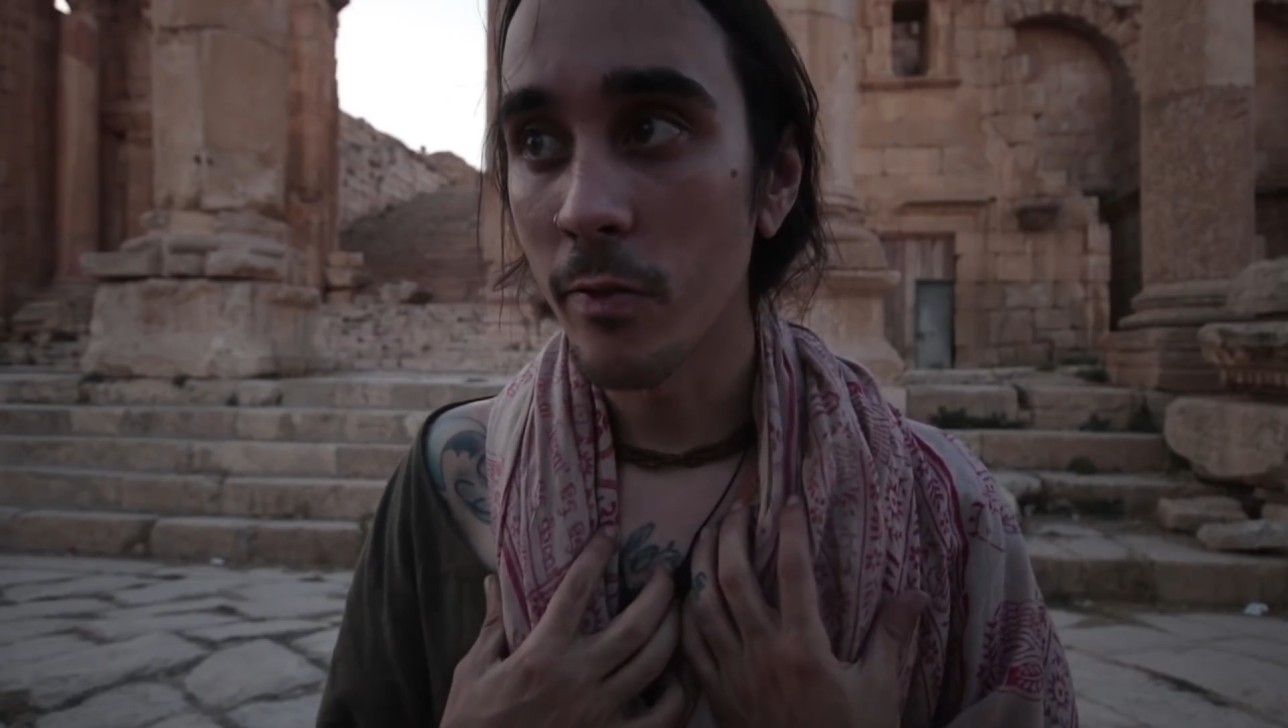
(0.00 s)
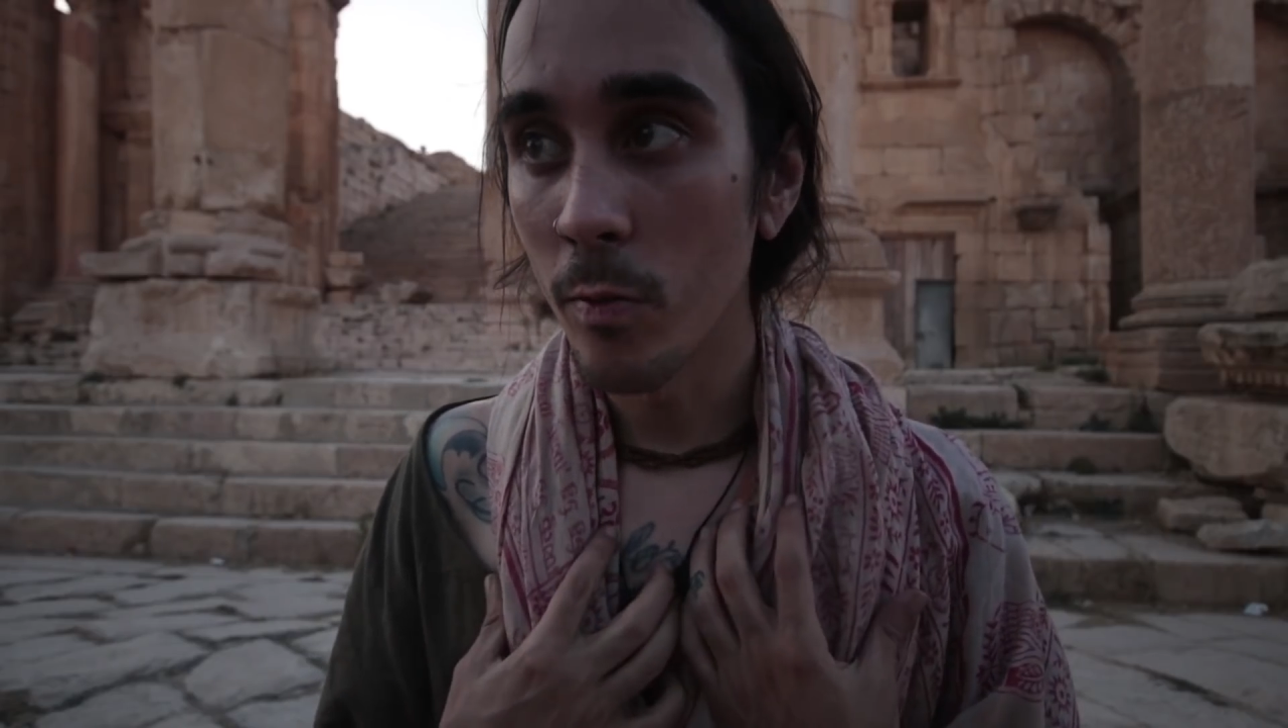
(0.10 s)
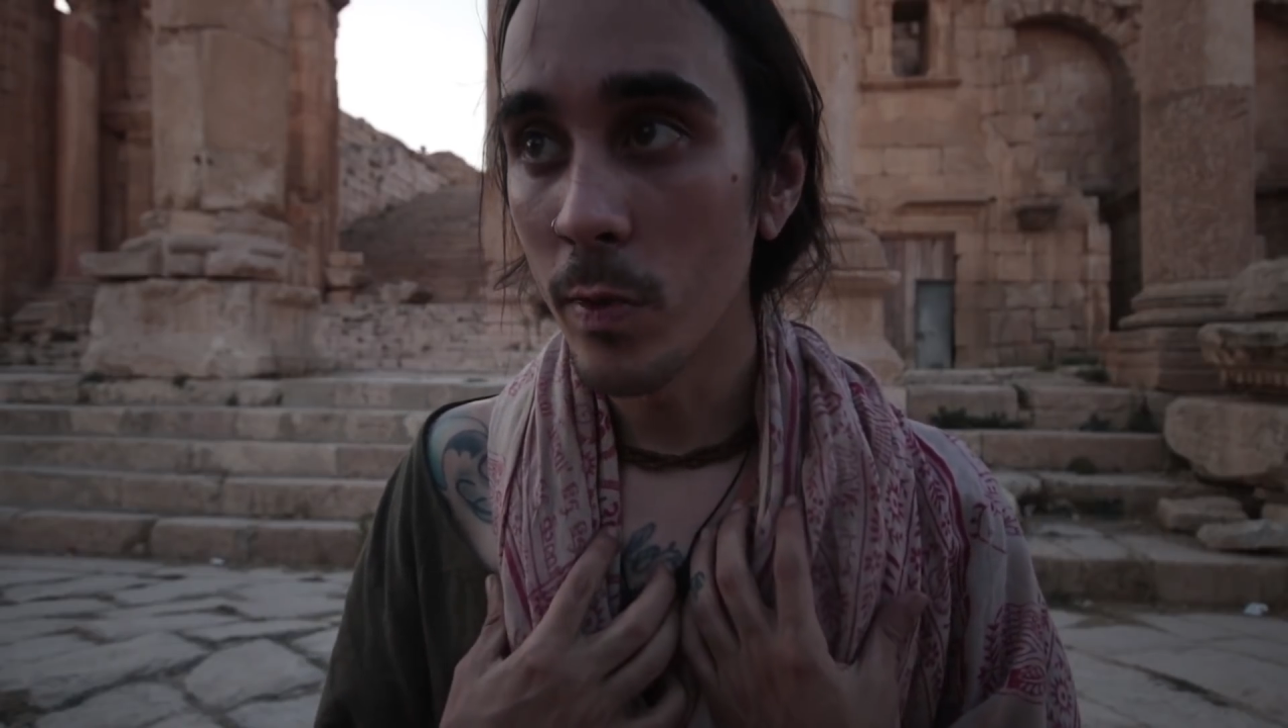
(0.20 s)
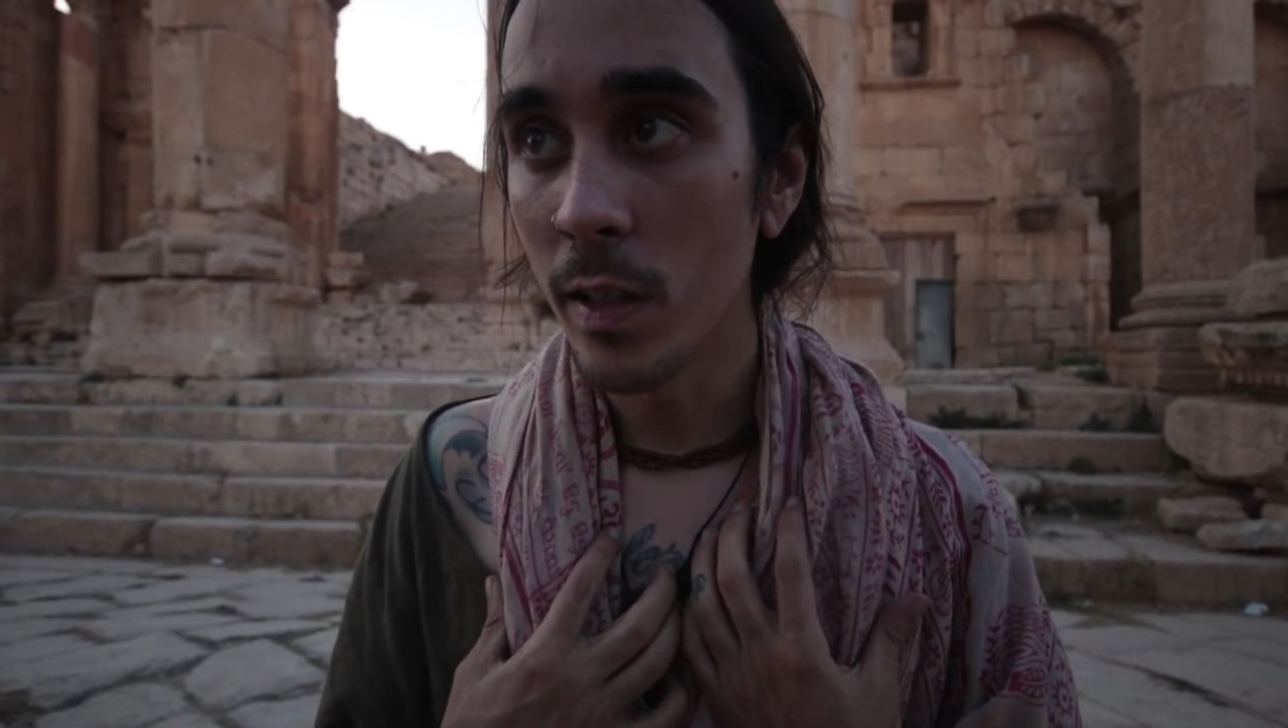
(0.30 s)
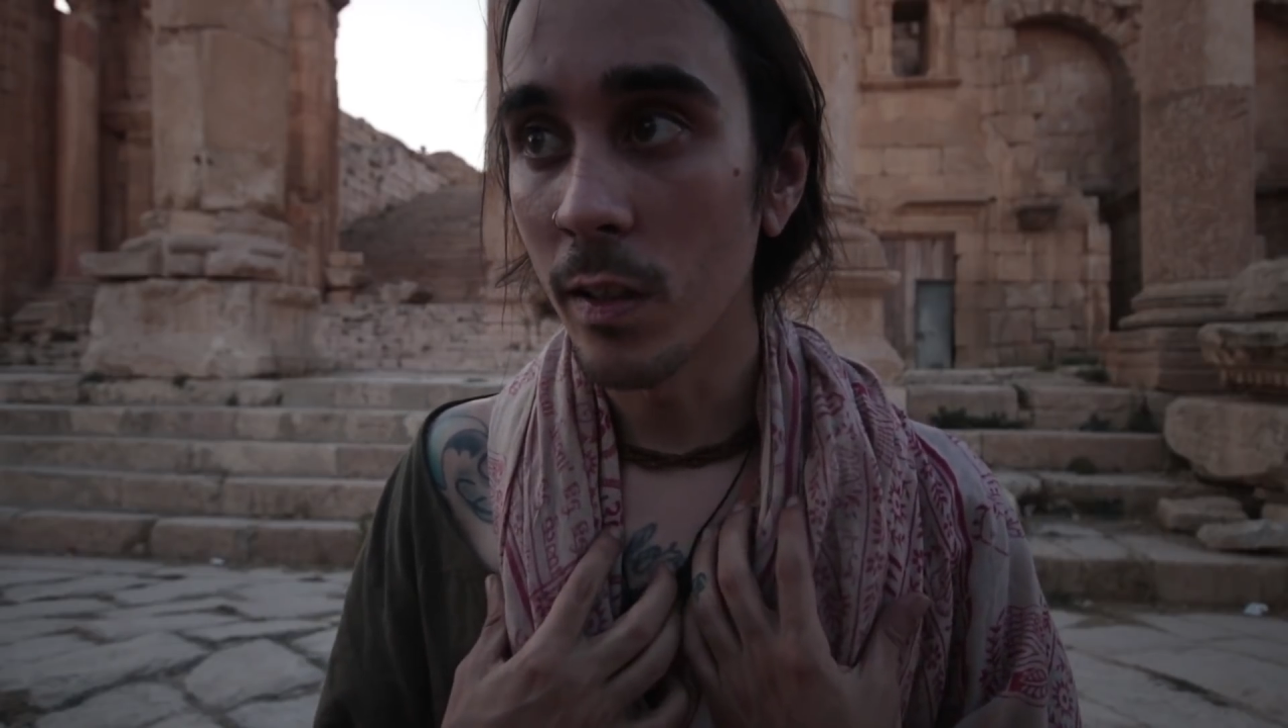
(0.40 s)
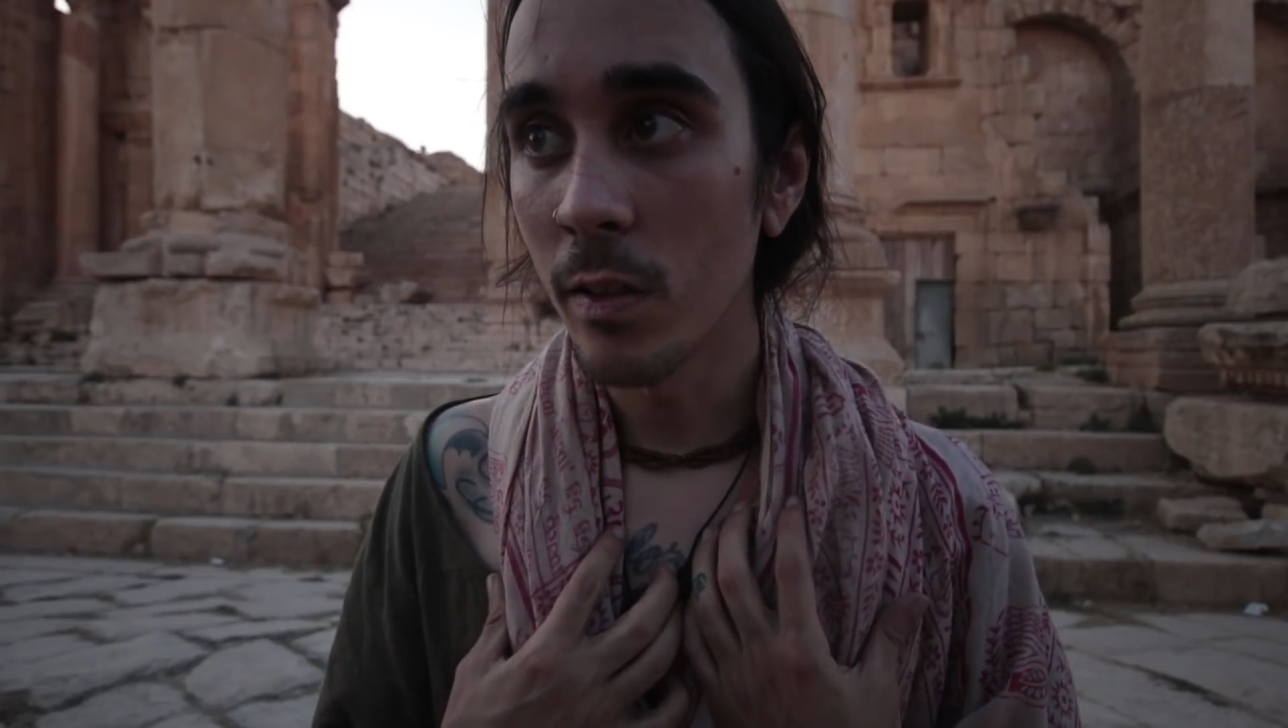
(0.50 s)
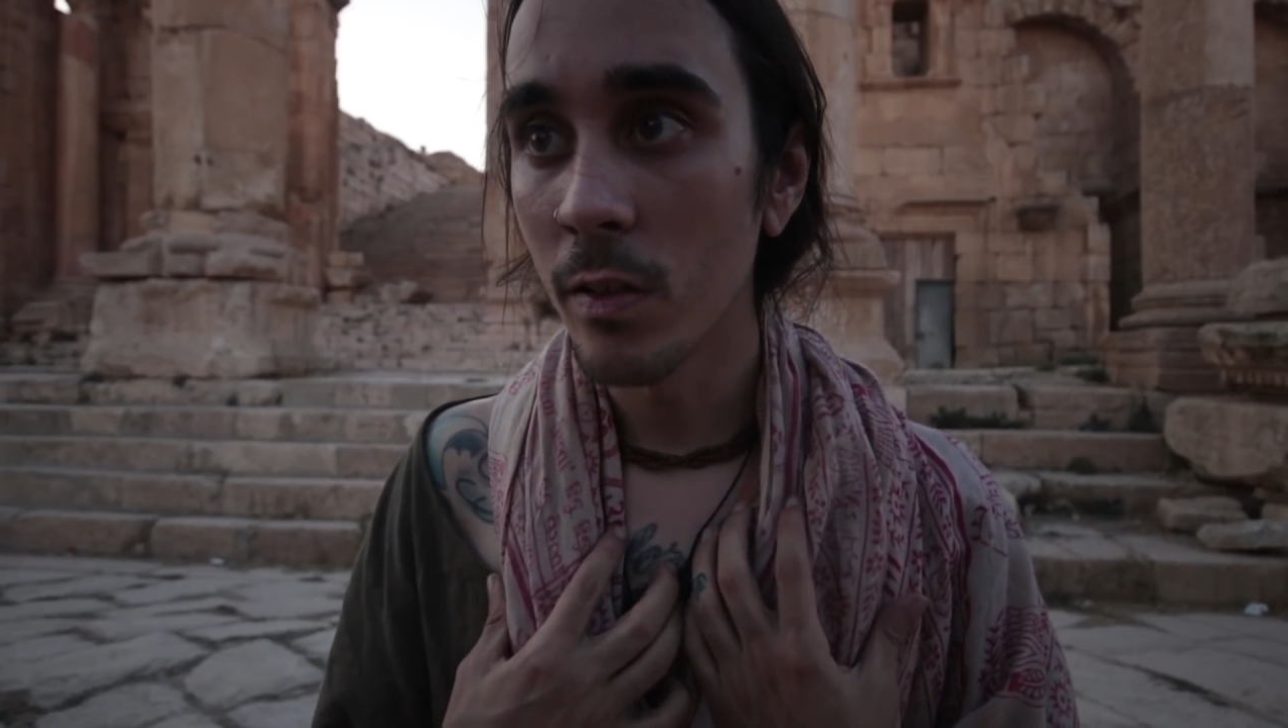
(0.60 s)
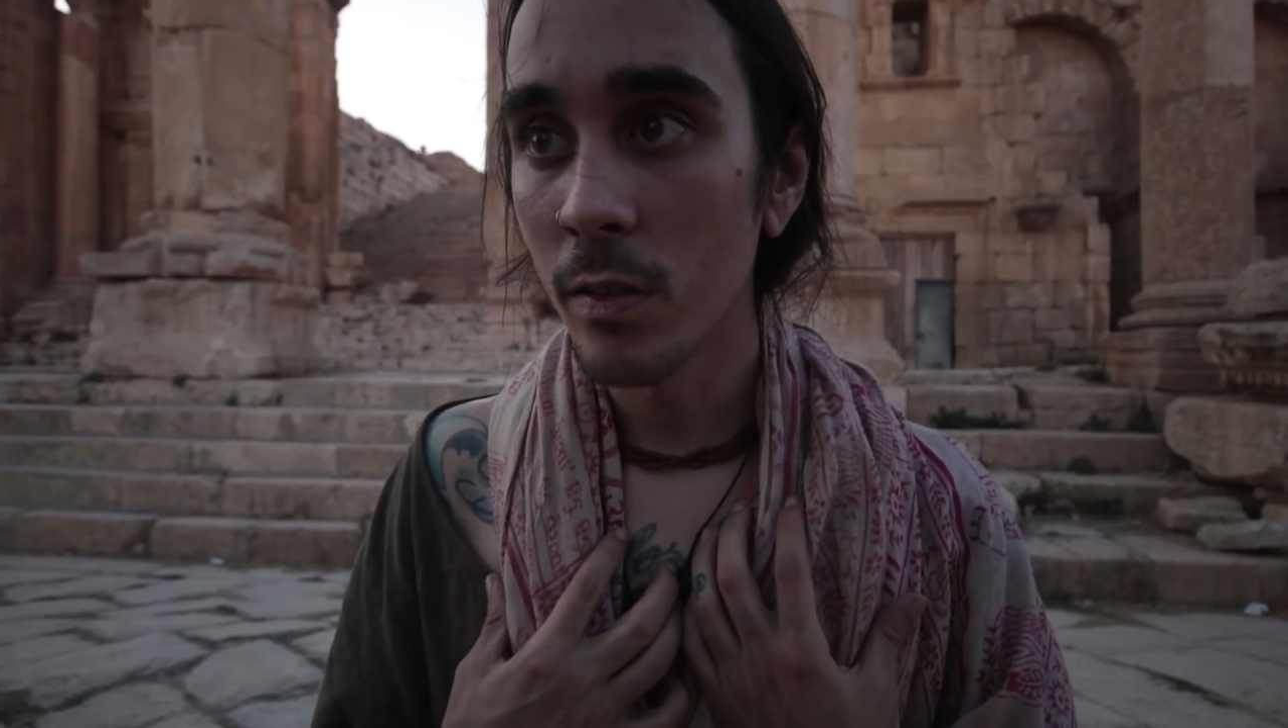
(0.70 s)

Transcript: for me